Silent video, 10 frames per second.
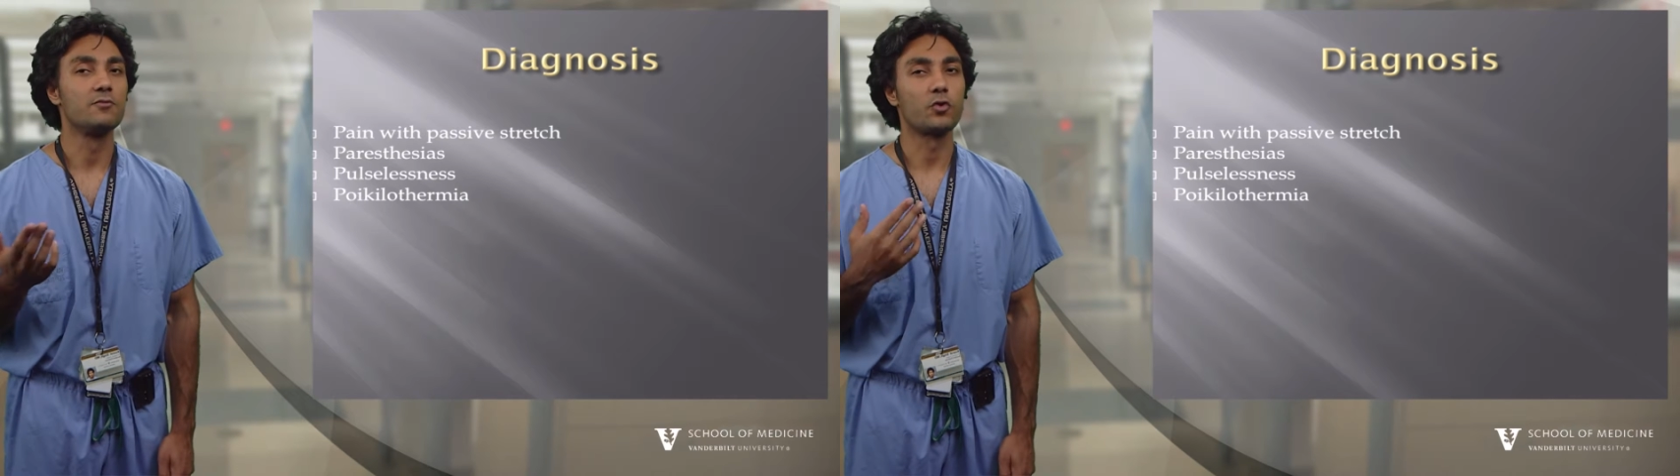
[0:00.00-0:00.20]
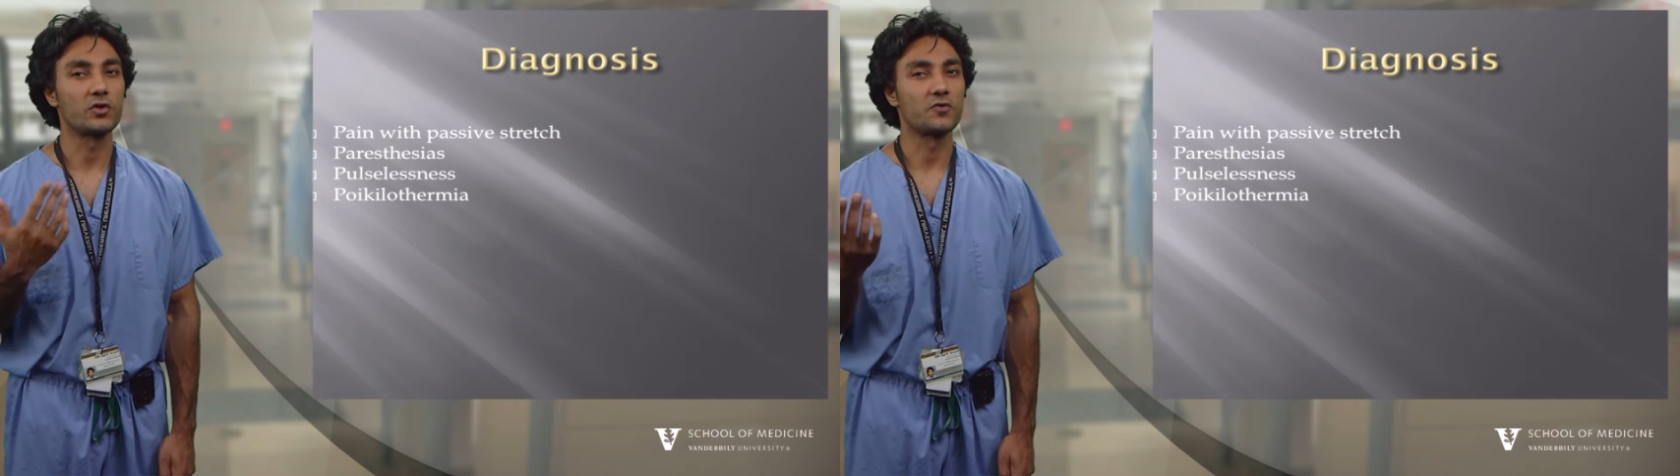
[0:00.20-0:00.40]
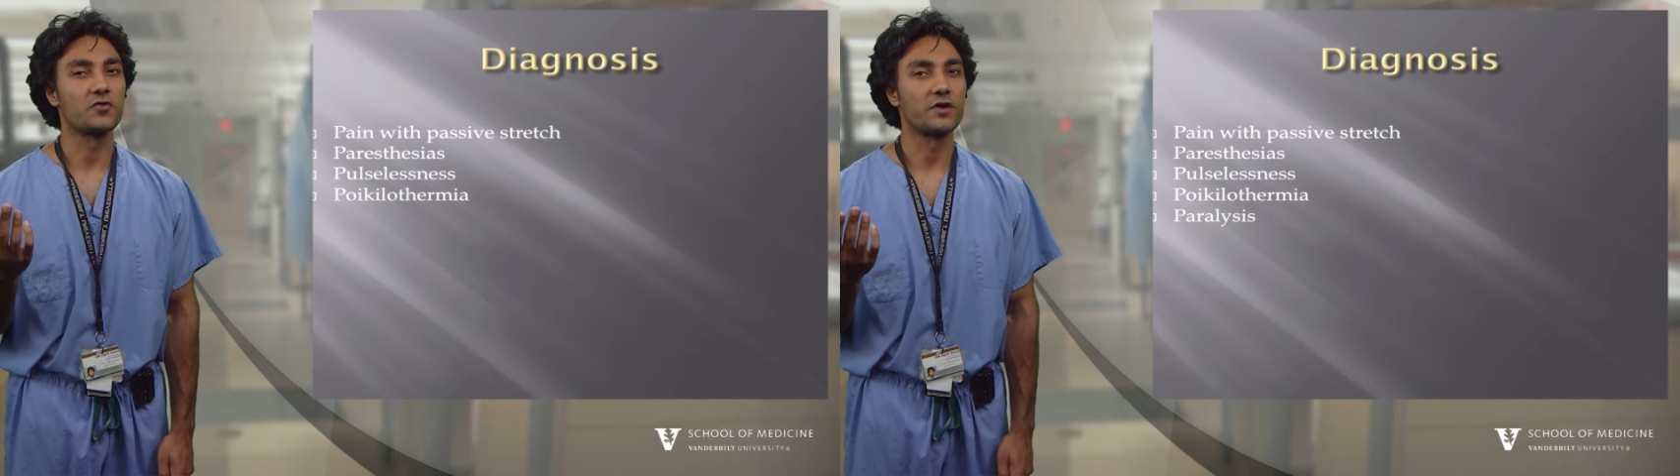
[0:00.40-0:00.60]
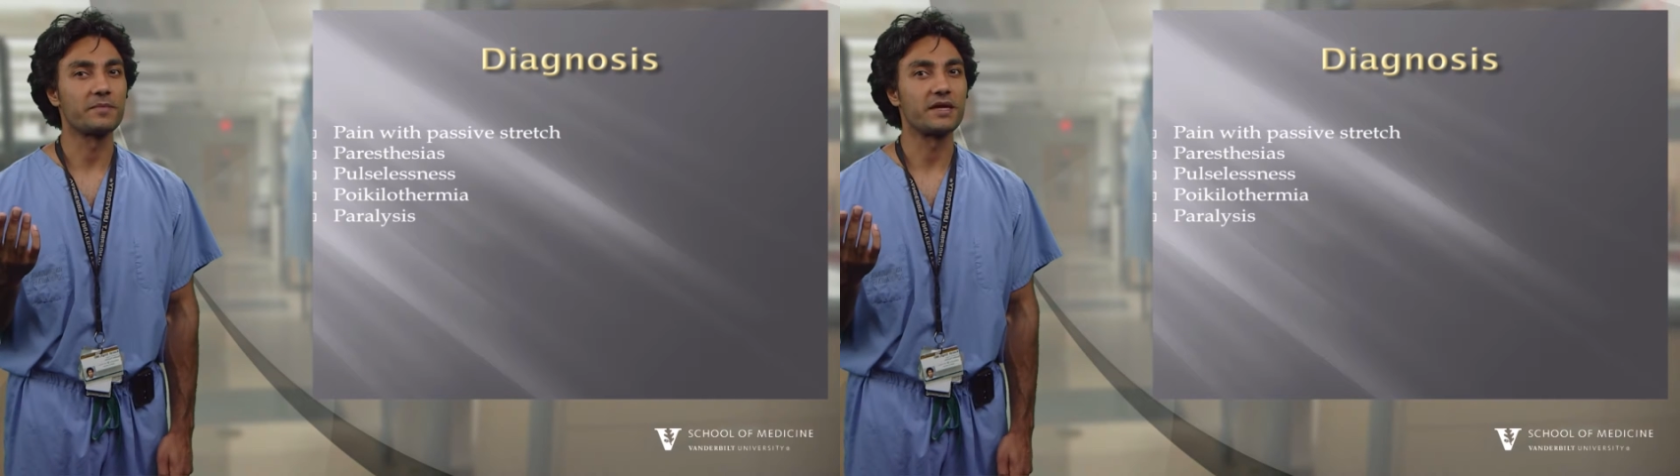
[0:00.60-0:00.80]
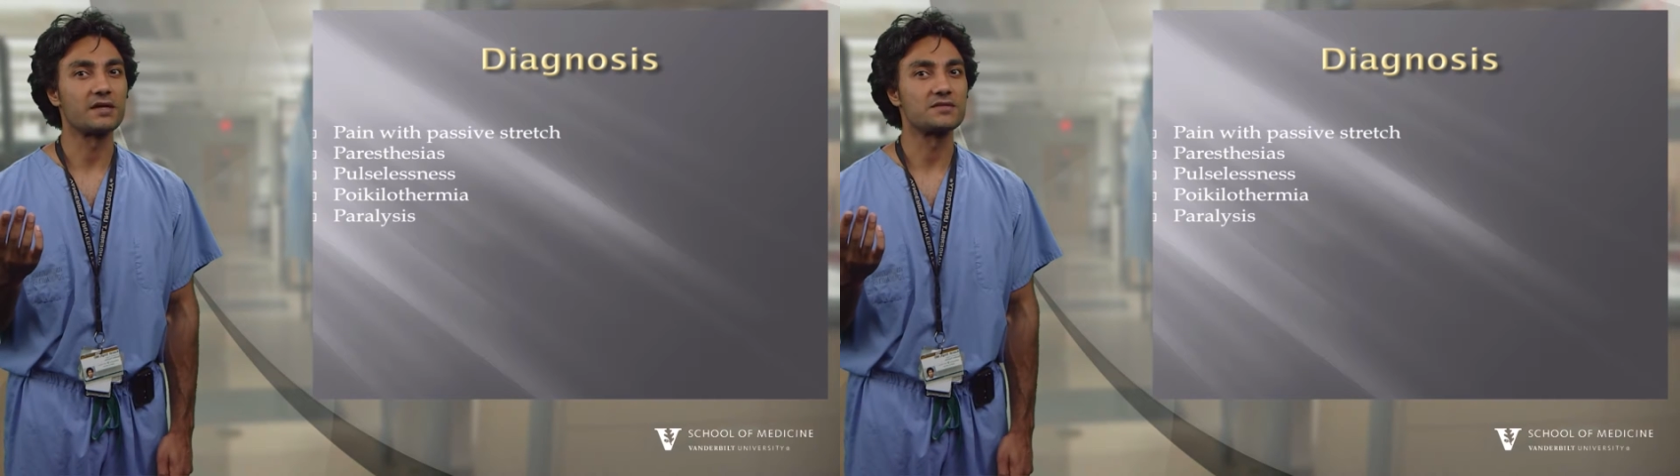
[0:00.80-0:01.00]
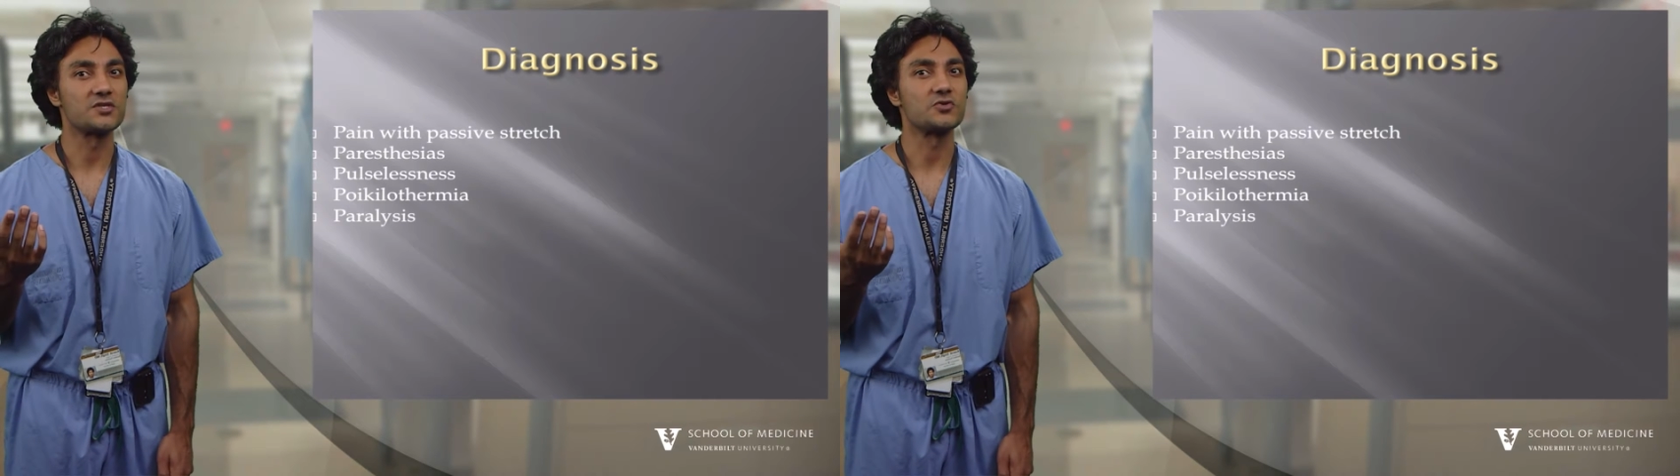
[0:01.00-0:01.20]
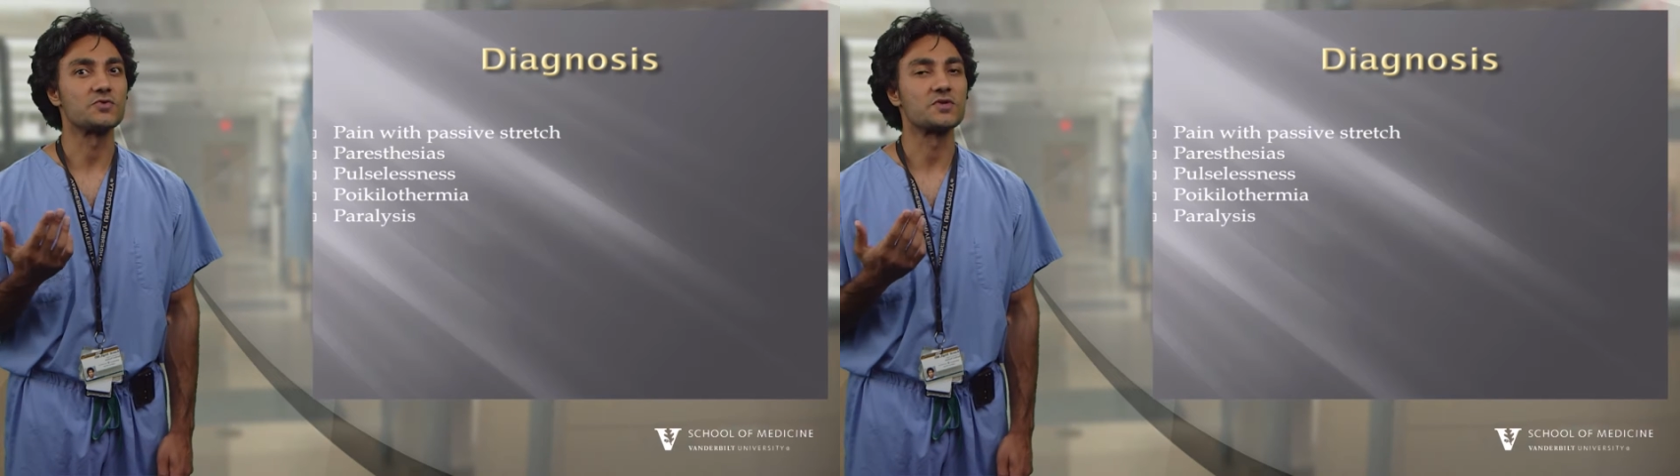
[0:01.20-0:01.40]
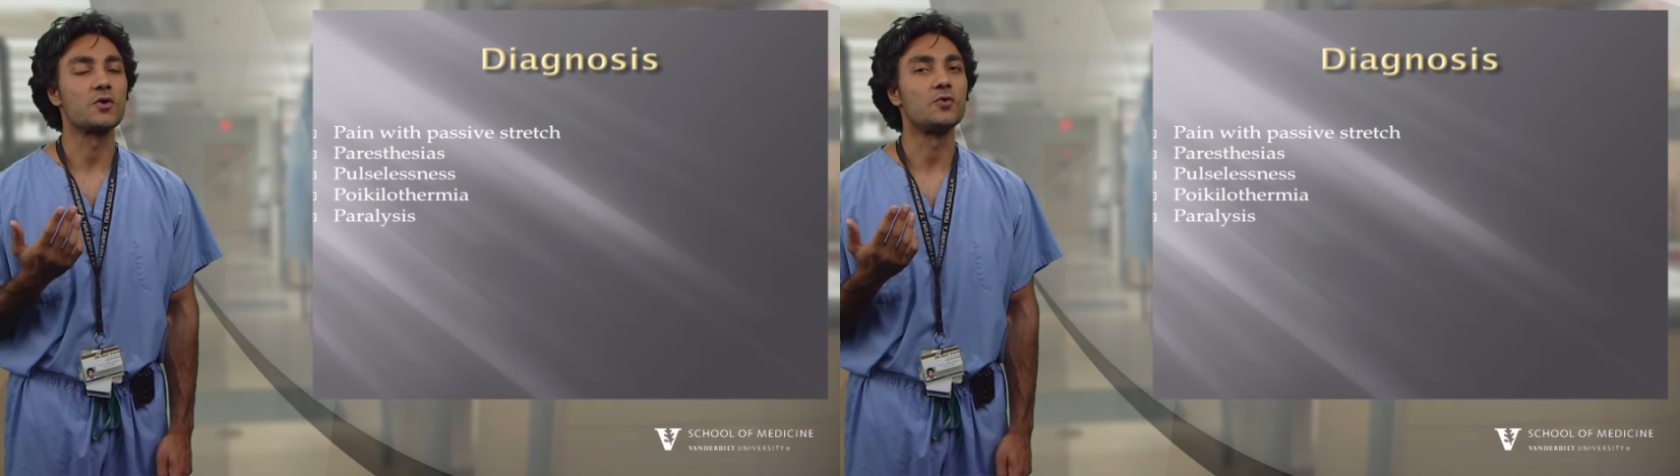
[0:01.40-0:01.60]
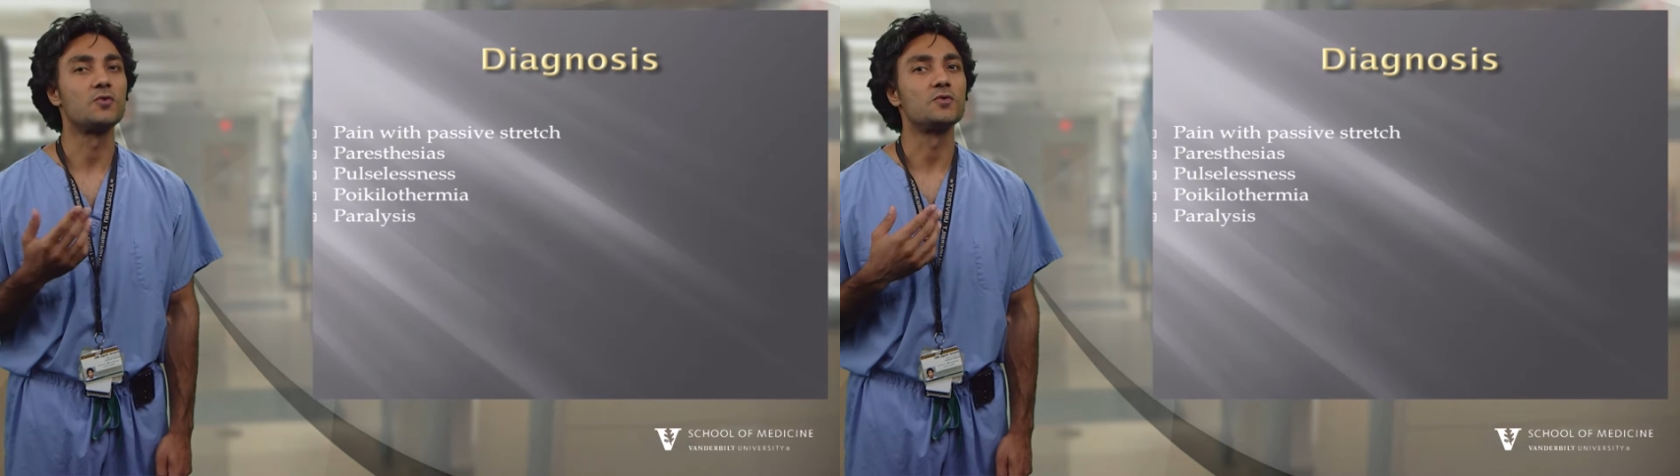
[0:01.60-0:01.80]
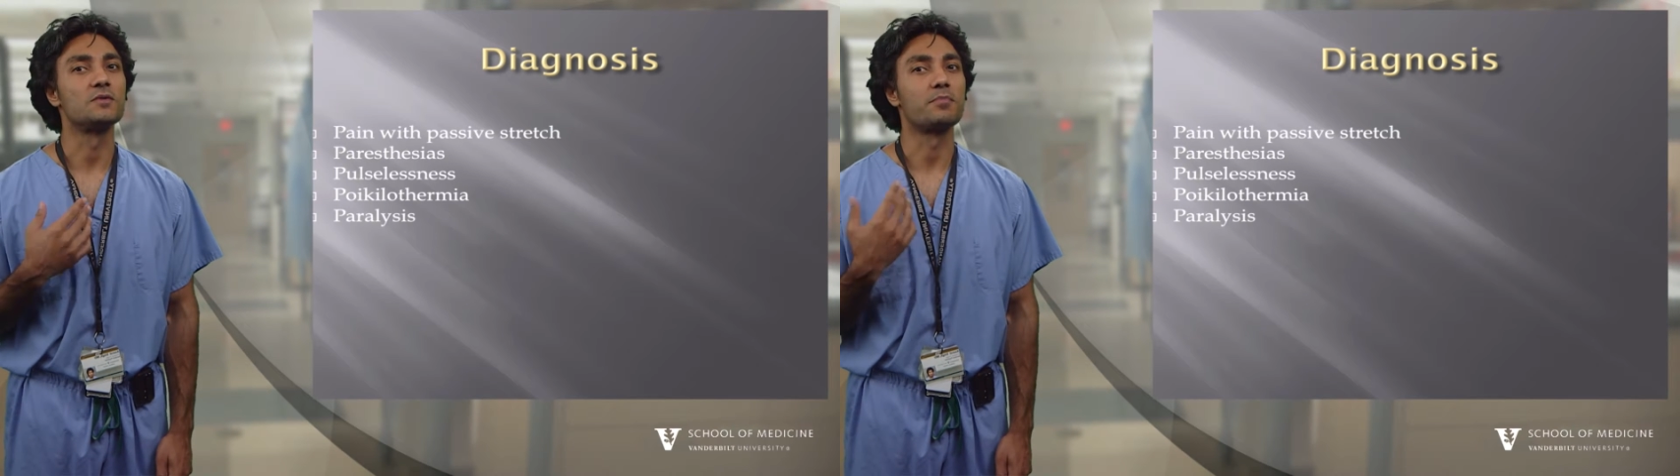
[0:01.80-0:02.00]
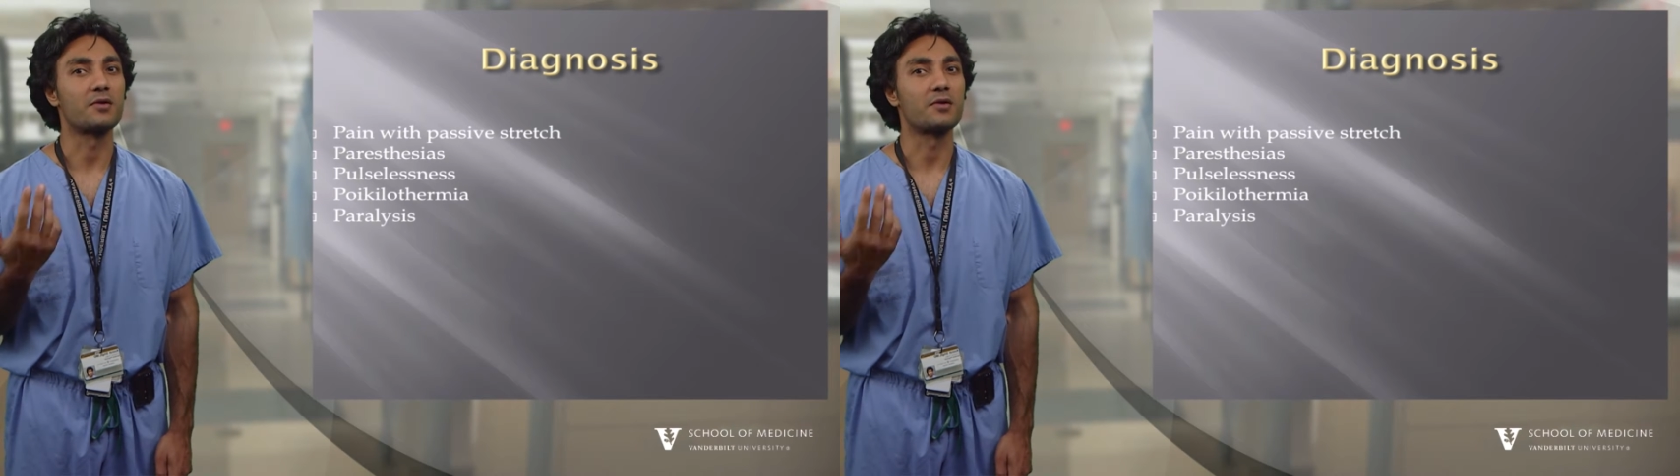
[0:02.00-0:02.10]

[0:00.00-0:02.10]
Poikilothermia, tissue is cold,